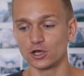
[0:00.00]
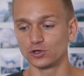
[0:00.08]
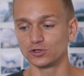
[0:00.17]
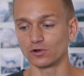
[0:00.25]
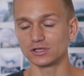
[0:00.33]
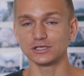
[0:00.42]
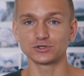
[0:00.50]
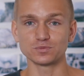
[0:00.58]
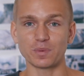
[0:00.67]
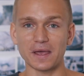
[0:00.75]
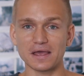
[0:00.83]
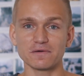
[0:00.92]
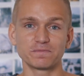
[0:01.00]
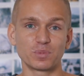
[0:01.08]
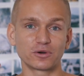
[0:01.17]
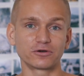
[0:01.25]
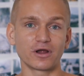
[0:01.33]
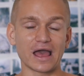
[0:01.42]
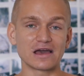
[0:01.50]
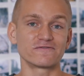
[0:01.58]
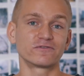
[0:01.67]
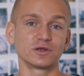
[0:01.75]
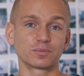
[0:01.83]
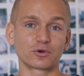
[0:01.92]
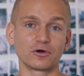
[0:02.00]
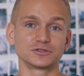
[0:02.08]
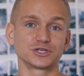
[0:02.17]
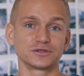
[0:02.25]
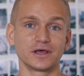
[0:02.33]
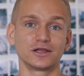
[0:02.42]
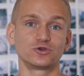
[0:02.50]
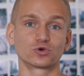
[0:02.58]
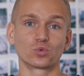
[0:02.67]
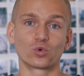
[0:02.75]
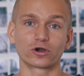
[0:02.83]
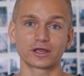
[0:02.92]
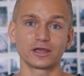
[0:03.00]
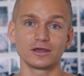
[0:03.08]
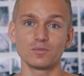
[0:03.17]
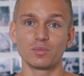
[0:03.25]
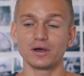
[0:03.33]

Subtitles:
you don't need to pay per every project that you're working,